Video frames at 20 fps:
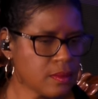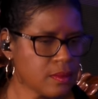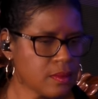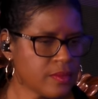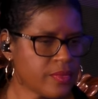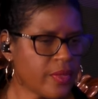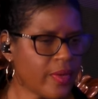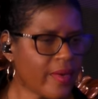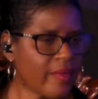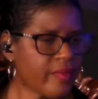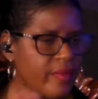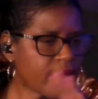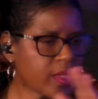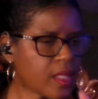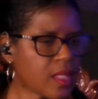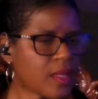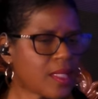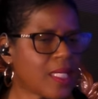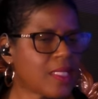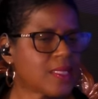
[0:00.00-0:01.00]
For
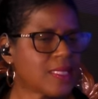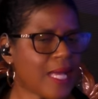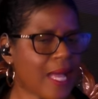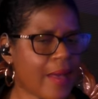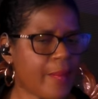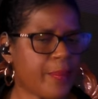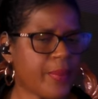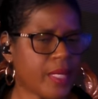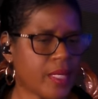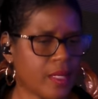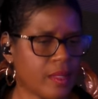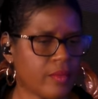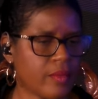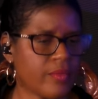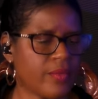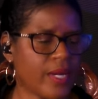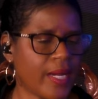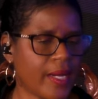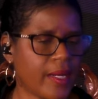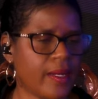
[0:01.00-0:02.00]
everything that's
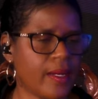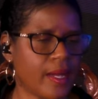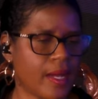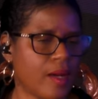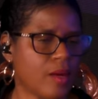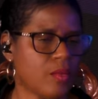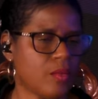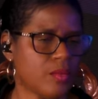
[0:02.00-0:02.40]
happening right now.